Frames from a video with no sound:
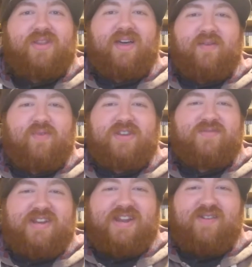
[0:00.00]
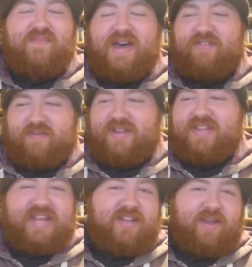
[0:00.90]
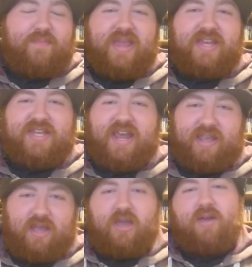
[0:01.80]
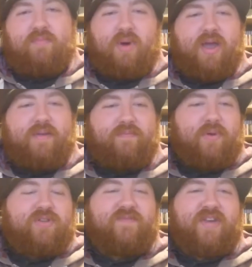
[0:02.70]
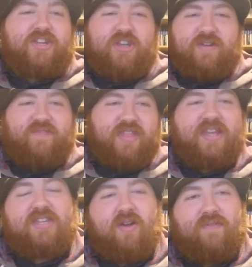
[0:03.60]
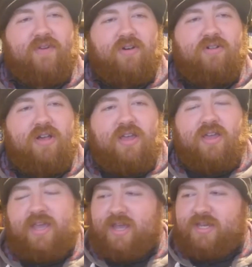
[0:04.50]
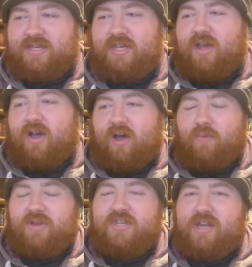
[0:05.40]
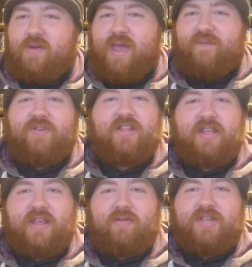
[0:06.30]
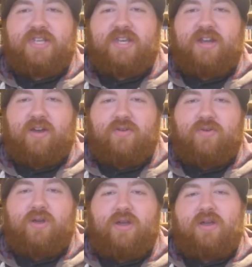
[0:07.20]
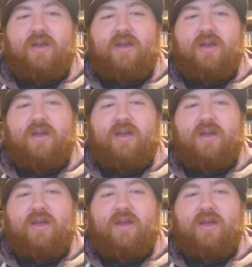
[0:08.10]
Like, what do you want to know about them? That's like me saying my motivation for this novel is I want to know everything there is to know